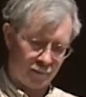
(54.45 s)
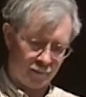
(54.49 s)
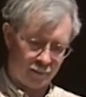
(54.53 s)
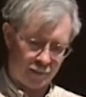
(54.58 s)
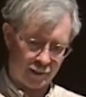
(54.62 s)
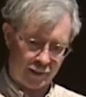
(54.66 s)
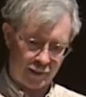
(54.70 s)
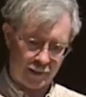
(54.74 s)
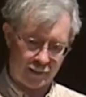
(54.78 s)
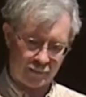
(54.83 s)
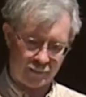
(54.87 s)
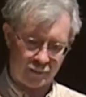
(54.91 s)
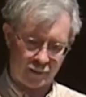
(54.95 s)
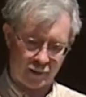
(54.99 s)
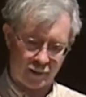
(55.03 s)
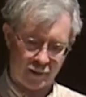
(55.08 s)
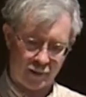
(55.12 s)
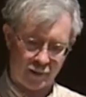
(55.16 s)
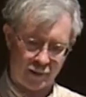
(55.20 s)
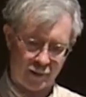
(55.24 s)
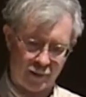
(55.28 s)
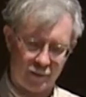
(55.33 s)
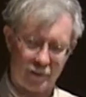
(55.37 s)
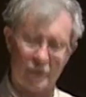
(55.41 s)
plant
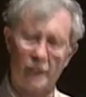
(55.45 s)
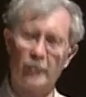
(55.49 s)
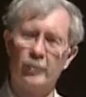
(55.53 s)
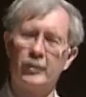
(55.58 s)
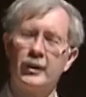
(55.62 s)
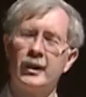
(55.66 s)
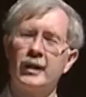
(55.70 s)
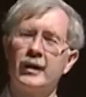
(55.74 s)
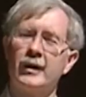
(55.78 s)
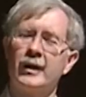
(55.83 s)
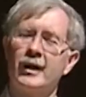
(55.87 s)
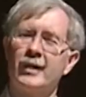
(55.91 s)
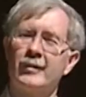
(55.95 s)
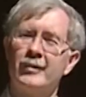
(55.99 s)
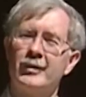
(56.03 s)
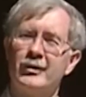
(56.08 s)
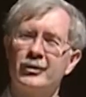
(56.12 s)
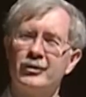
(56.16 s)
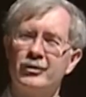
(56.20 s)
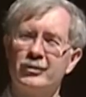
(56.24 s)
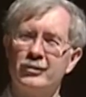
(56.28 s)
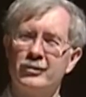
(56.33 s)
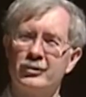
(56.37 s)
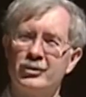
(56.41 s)
part in there without having
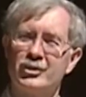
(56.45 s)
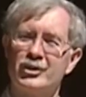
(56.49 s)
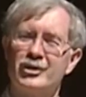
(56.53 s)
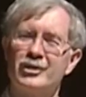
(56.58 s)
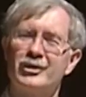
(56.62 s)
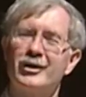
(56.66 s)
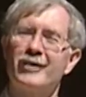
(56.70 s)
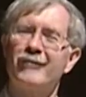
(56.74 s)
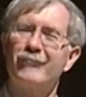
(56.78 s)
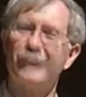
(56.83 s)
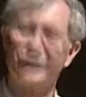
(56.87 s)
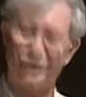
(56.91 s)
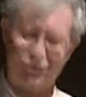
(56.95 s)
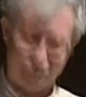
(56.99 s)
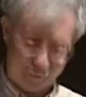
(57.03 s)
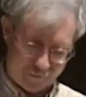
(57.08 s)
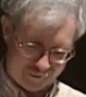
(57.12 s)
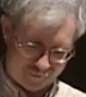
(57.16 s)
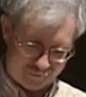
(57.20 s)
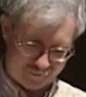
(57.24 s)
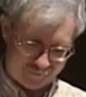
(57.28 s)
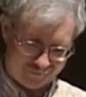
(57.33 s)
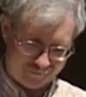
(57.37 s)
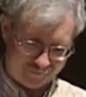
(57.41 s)
to stuff it
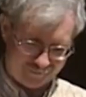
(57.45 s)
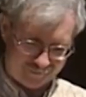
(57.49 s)
in,